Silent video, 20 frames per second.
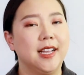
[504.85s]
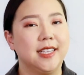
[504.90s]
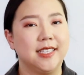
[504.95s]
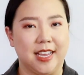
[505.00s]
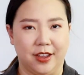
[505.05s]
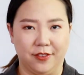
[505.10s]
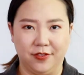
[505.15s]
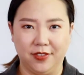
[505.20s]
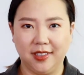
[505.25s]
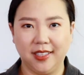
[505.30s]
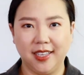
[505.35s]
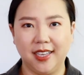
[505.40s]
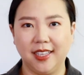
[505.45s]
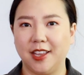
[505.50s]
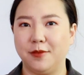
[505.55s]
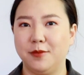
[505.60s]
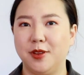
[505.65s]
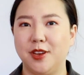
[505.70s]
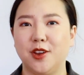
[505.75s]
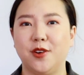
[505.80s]
definitely
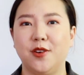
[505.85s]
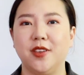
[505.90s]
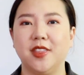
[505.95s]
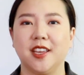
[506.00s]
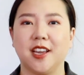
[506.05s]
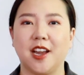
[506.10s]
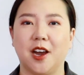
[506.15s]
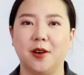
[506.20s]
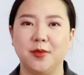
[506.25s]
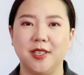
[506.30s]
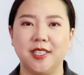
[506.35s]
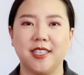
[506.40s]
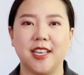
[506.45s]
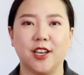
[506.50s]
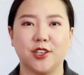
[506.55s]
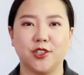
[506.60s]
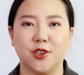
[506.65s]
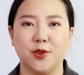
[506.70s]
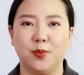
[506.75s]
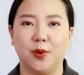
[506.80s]
let me know in the comment
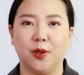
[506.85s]
section